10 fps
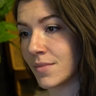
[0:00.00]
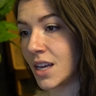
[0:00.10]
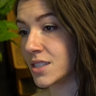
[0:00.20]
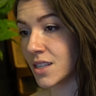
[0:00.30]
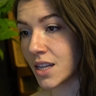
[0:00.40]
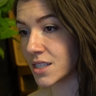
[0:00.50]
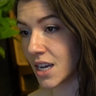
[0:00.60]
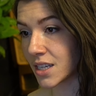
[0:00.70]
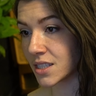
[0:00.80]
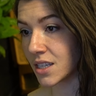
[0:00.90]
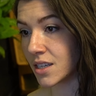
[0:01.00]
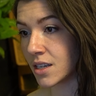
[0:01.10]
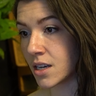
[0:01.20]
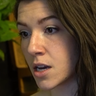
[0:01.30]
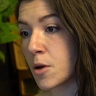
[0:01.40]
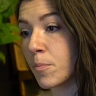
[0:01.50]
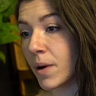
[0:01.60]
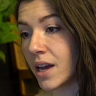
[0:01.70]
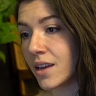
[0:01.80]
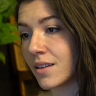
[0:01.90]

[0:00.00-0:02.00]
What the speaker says: It's not sexy, but